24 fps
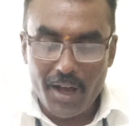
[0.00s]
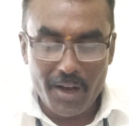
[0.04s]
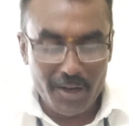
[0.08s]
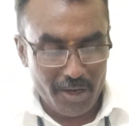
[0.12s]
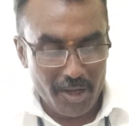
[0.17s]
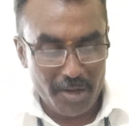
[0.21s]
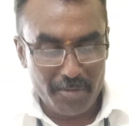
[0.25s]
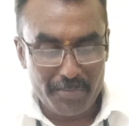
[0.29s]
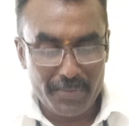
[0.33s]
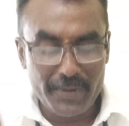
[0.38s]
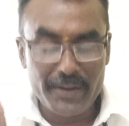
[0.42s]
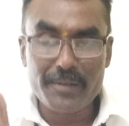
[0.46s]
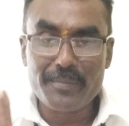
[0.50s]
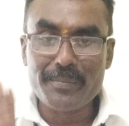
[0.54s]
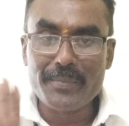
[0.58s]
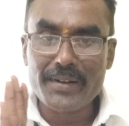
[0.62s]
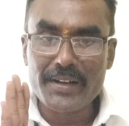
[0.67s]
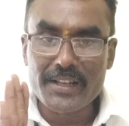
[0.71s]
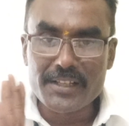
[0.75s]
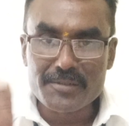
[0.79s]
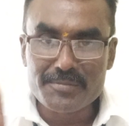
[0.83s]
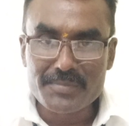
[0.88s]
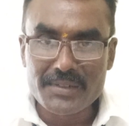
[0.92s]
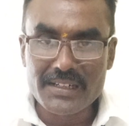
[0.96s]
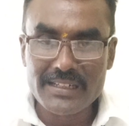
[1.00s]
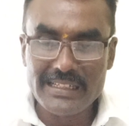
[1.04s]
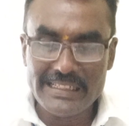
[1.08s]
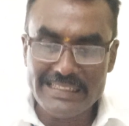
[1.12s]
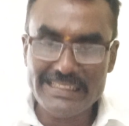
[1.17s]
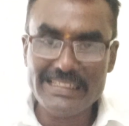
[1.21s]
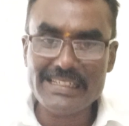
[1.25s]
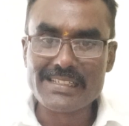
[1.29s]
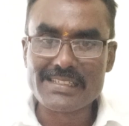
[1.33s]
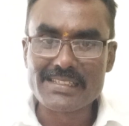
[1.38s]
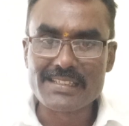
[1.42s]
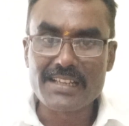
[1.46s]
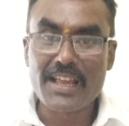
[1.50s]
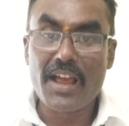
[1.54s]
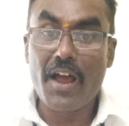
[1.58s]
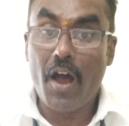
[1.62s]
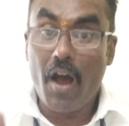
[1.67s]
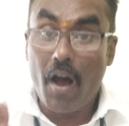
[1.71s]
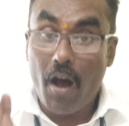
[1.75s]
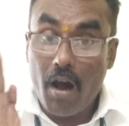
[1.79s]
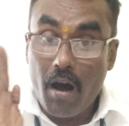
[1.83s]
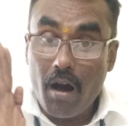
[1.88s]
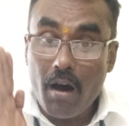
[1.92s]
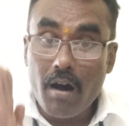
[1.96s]
corporate management leaders
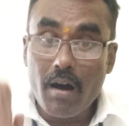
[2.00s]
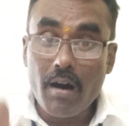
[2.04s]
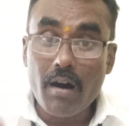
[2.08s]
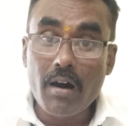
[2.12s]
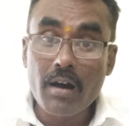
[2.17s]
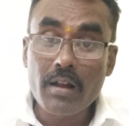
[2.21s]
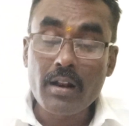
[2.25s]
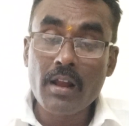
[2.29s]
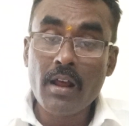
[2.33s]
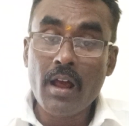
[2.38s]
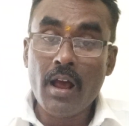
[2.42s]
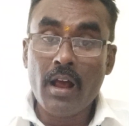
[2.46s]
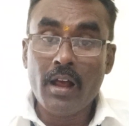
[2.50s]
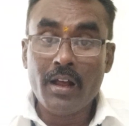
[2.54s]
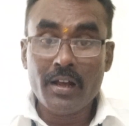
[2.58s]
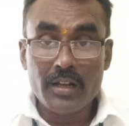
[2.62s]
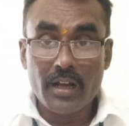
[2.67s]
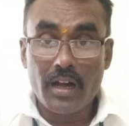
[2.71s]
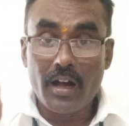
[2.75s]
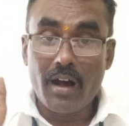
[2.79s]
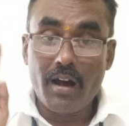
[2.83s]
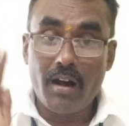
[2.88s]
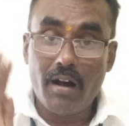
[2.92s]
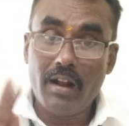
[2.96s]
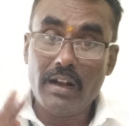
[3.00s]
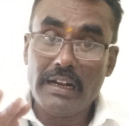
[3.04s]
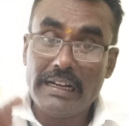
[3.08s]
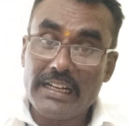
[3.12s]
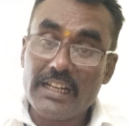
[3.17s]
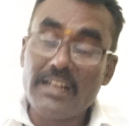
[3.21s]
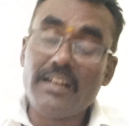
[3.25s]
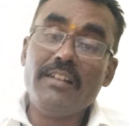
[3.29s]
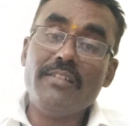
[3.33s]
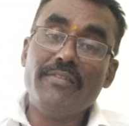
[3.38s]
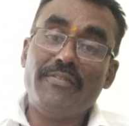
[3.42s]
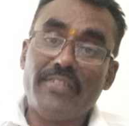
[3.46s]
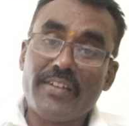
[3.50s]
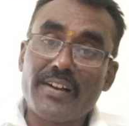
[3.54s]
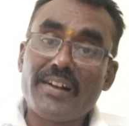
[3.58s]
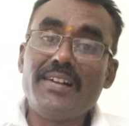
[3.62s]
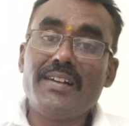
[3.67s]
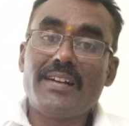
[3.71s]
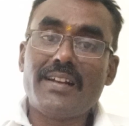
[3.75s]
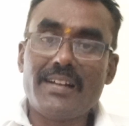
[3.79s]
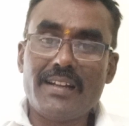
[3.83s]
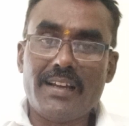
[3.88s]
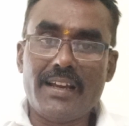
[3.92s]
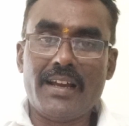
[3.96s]
are all
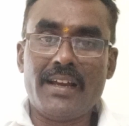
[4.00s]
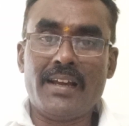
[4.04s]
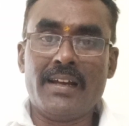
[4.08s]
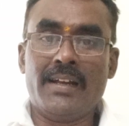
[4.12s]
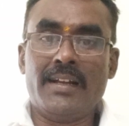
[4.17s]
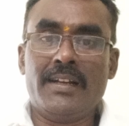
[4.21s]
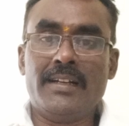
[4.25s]
different